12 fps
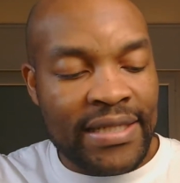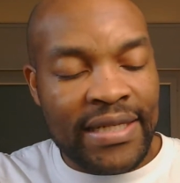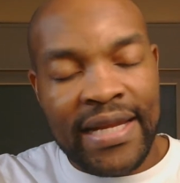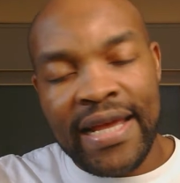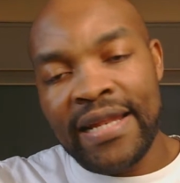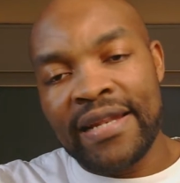
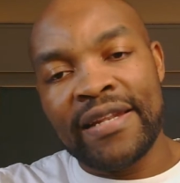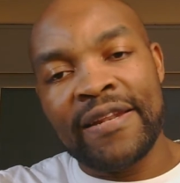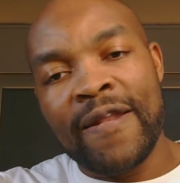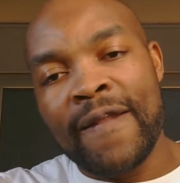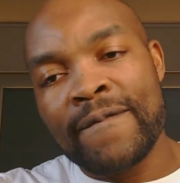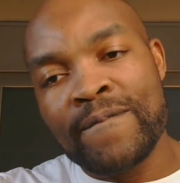Then
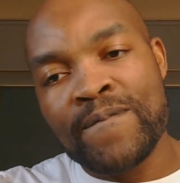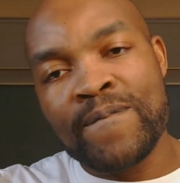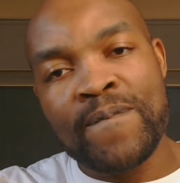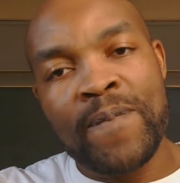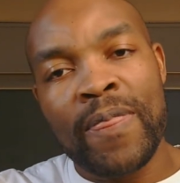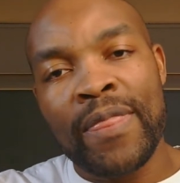
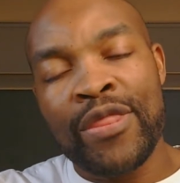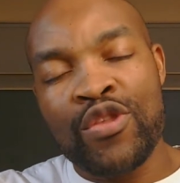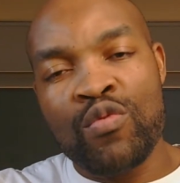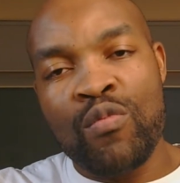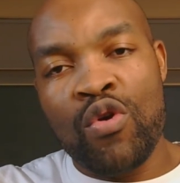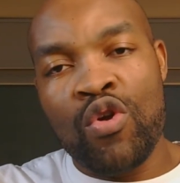
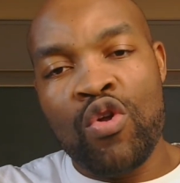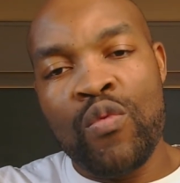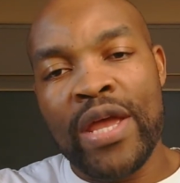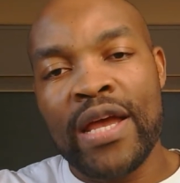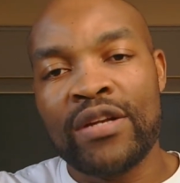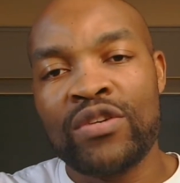tomorrow we
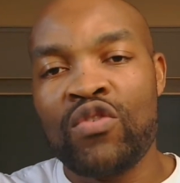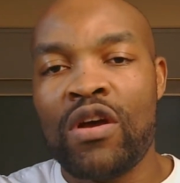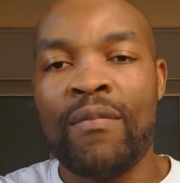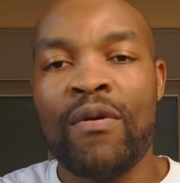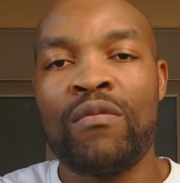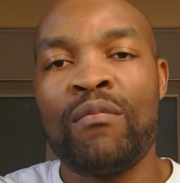can talk
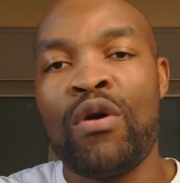about